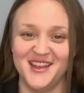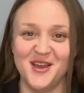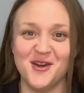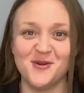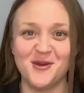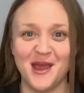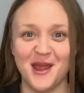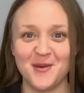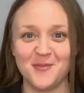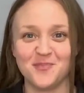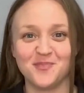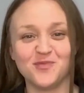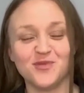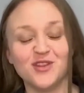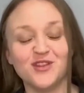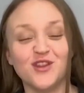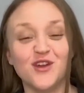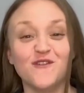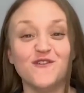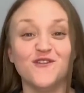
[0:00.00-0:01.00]
Okay,
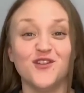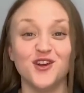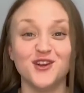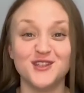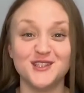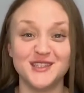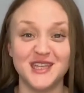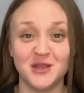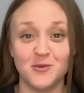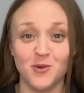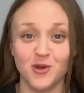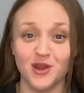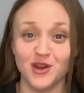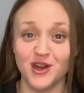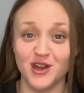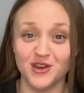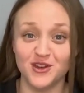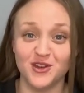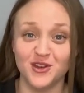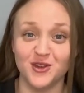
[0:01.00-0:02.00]
the first thing we're
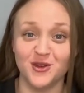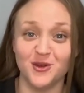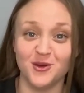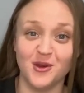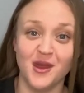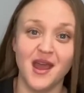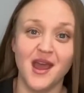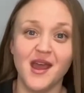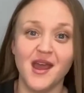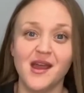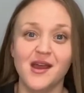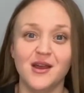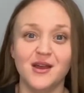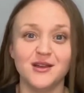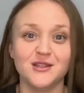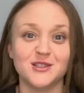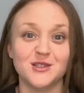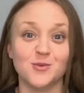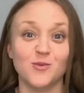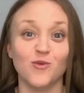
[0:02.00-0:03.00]
going to do,
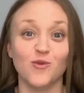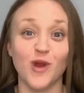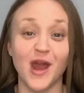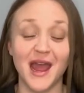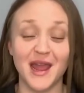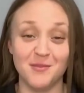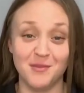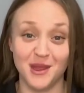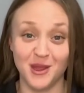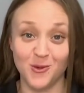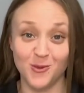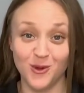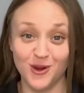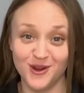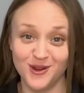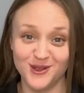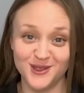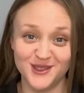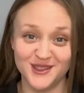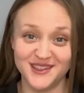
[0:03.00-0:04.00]
some rhyming
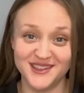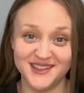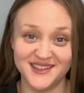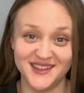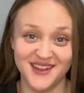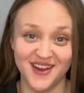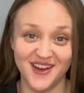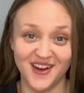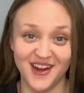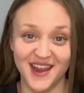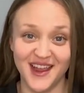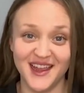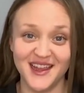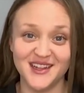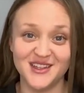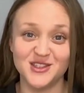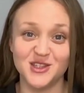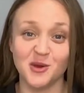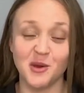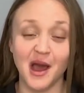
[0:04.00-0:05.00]
words, all
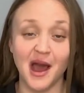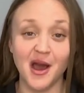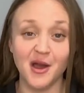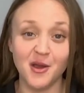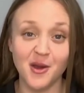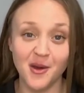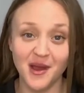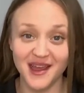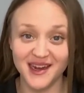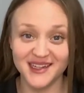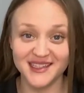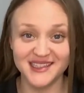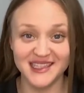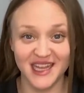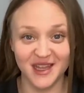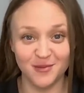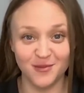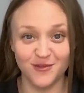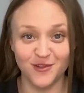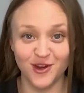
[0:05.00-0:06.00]
right? So I'll go ahead and say
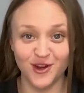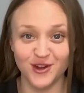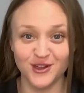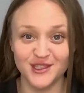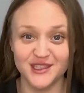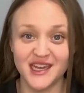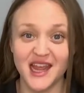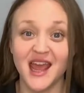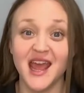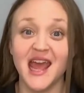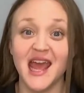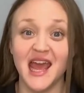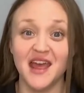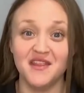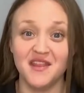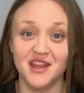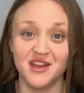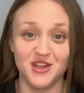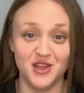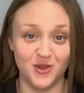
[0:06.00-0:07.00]
them first and
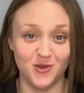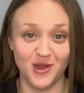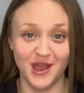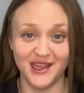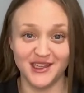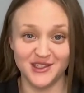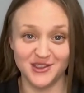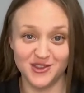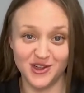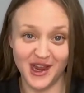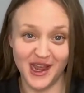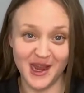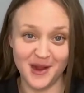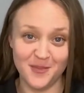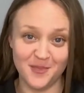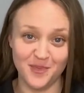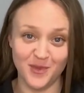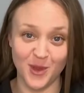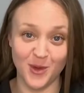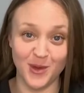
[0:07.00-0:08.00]
then you guys try,
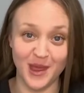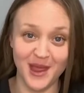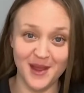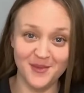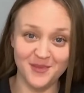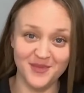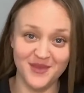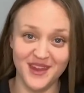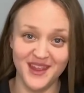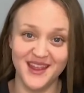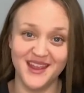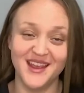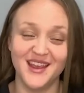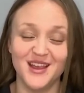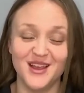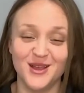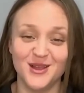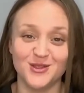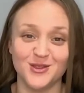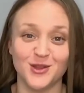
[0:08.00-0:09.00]
okay?
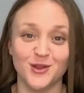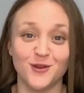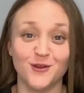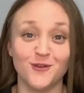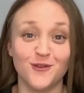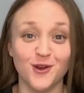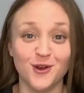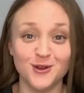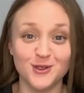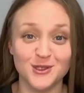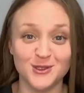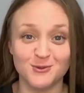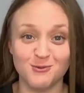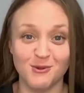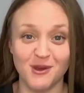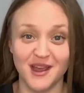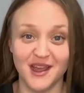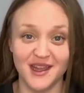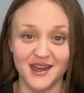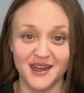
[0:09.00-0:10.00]
So the first
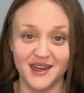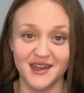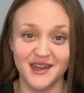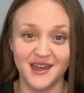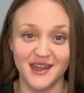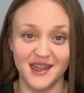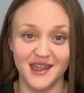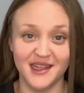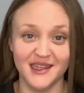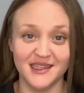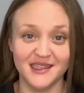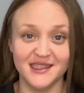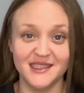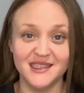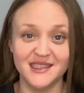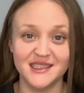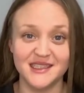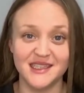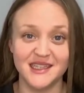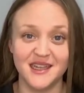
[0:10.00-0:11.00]
one
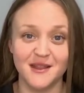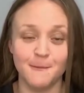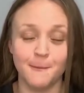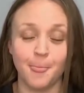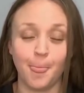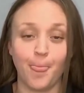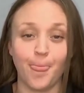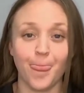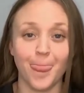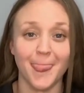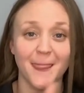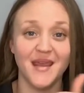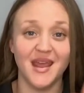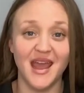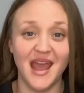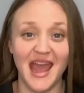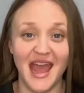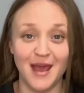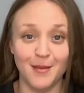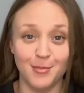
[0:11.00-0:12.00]
is
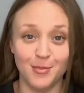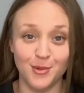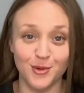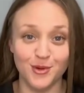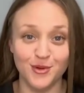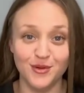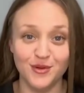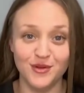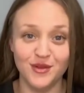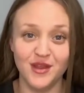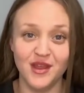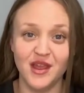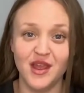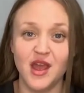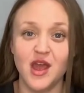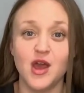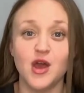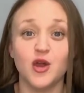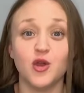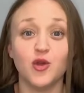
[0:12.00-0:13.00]
apple,
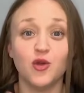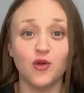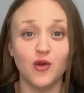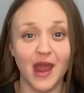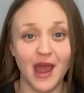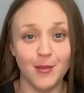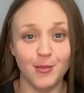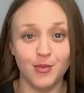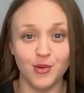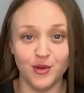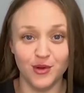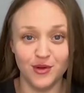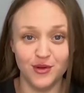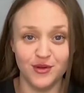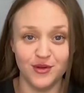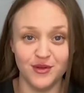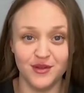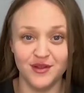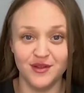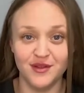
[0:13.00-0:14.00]

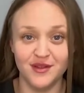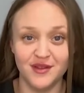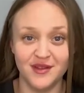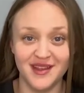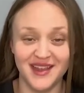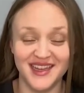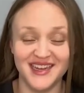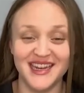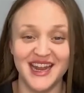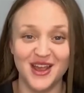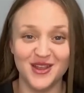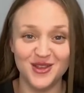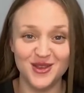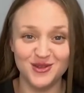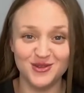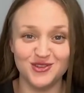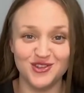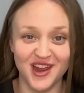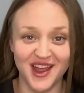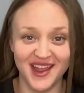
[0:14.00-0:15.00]
grapple. Now
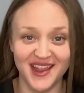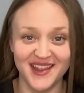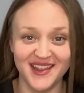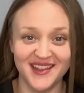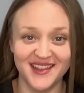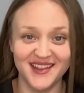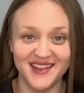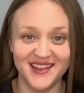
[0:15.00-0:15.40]
you try.